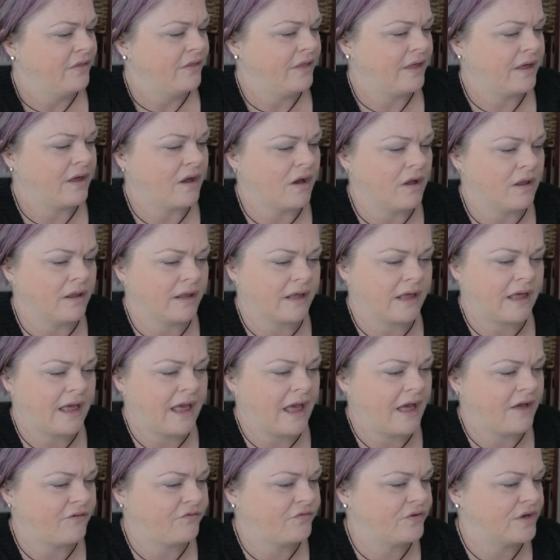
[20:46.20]
They call it
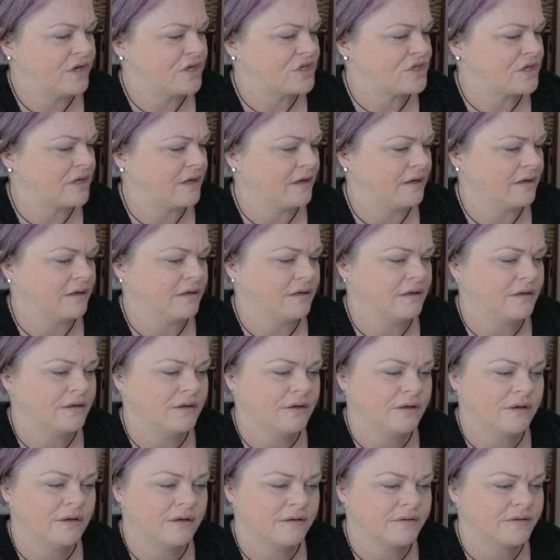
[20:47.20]
catfish.
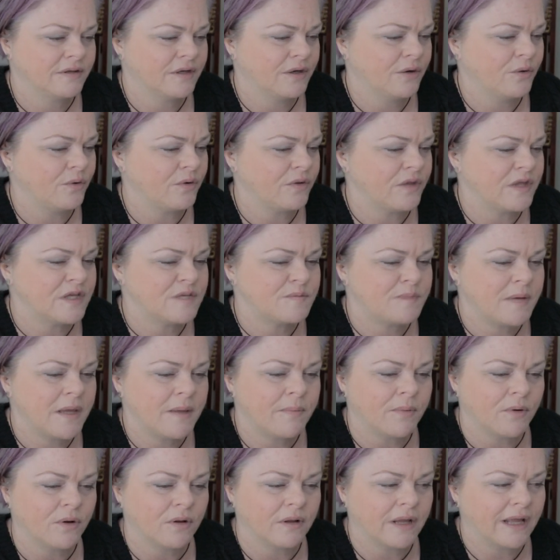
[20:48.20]
Who are these
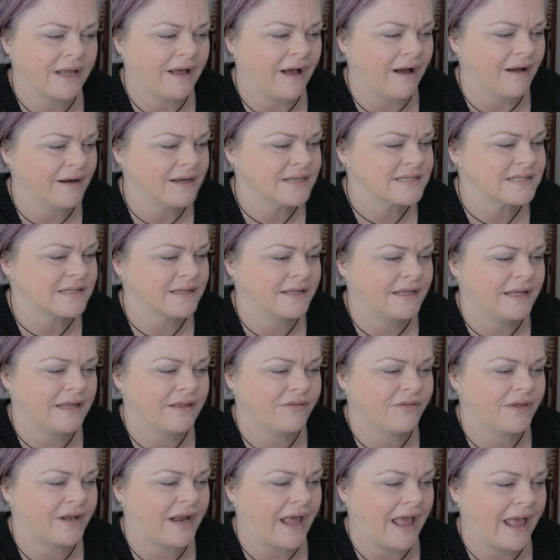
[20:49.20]
people,
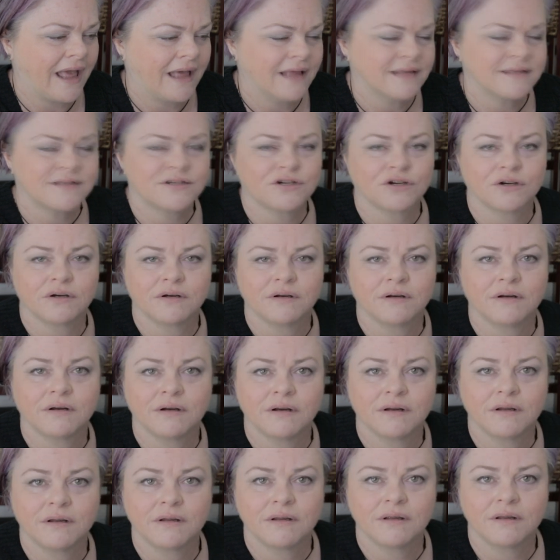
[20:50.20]
honestly, that answer
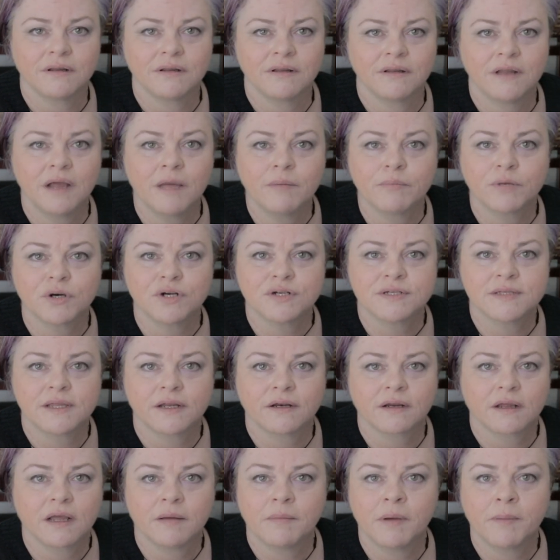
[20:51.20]
numbers
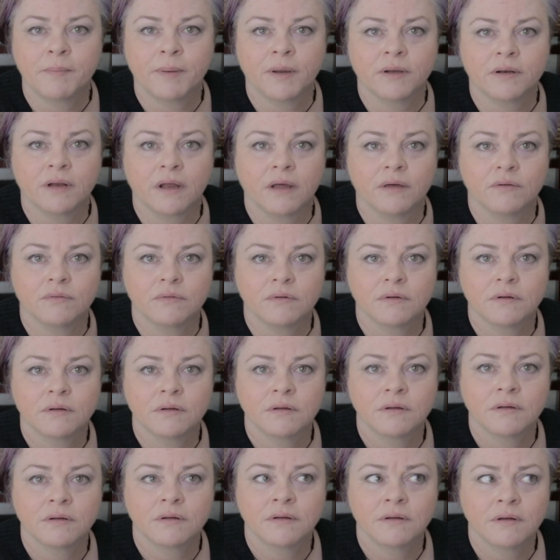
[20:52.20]
that come up unknown?
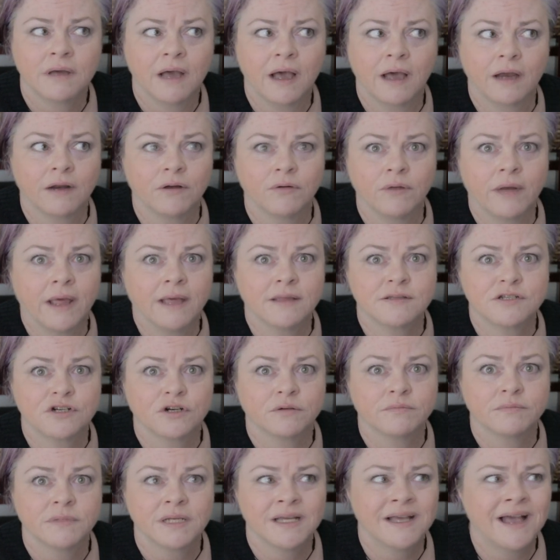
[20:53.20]
I don't
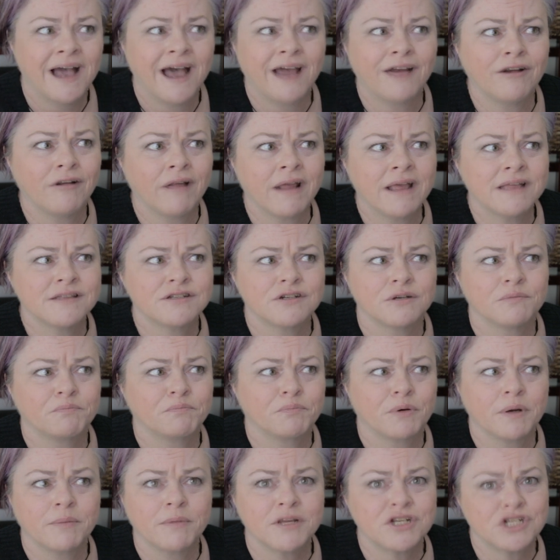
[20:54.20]
answer them. I don't answer
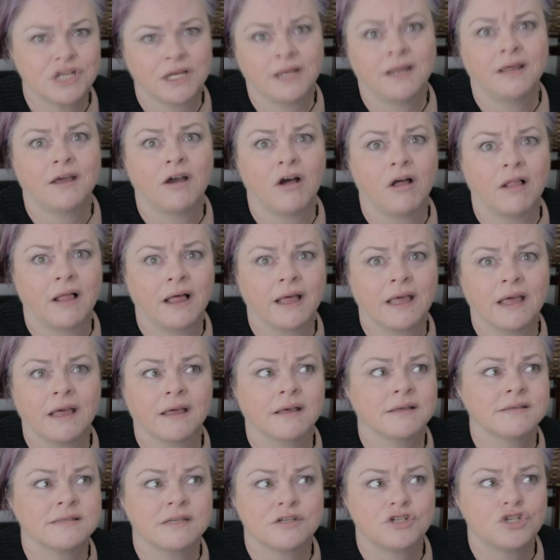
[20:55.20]
pretty much any call I
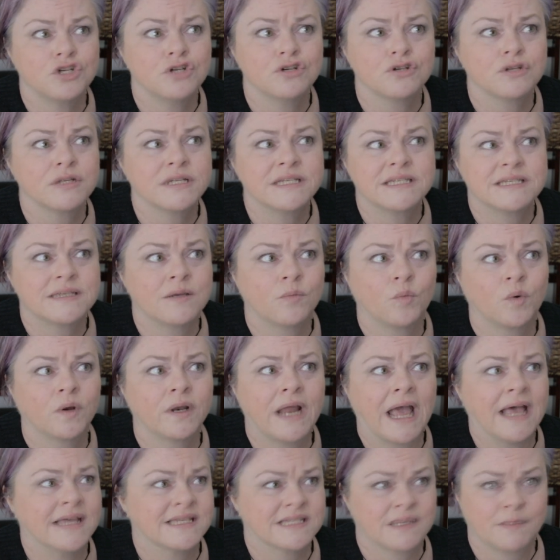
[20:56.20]
get, because it's usually
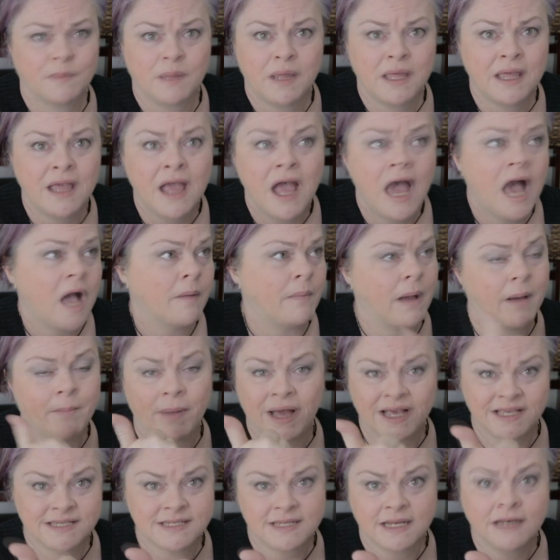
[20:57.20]
someone asking me about
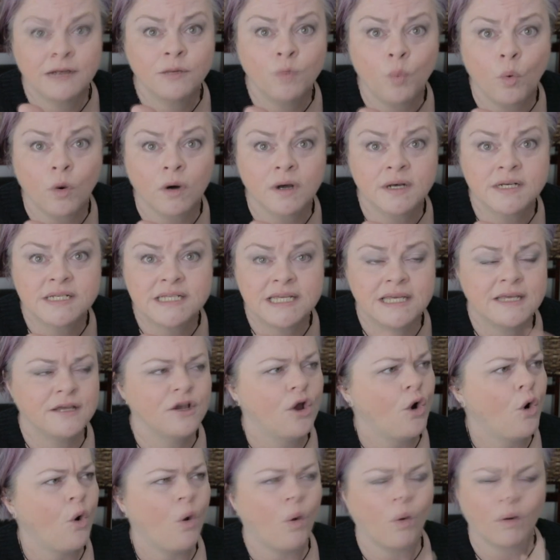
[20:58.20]
my extended
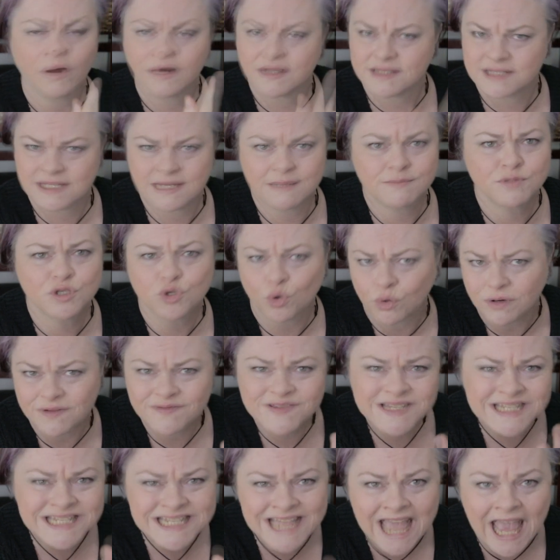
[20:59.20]
warranty, or it's some sort
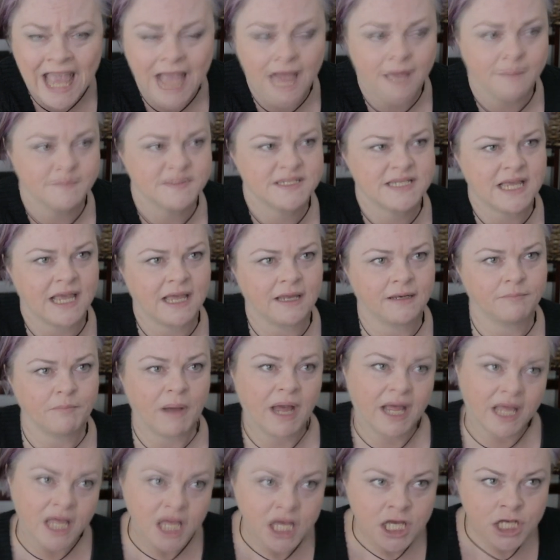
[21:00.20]
of scam saying
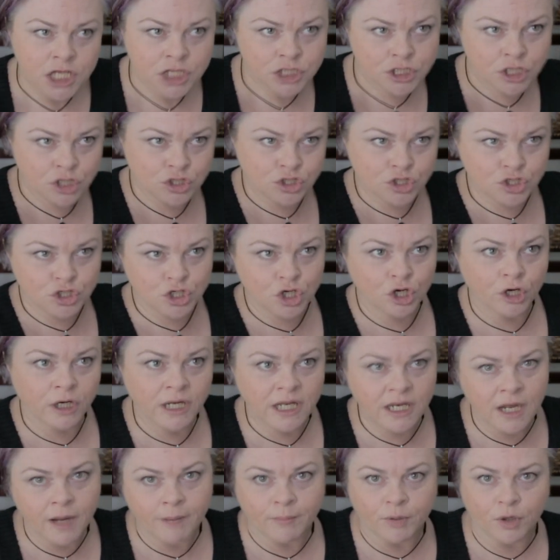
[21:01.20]
my social
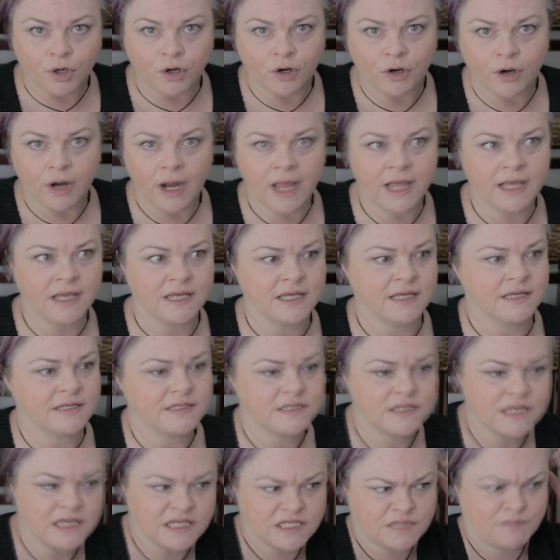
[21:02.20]
security number
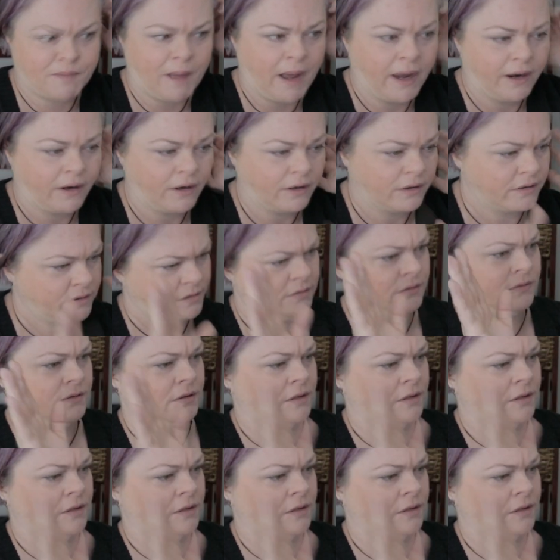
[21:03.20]
has expired.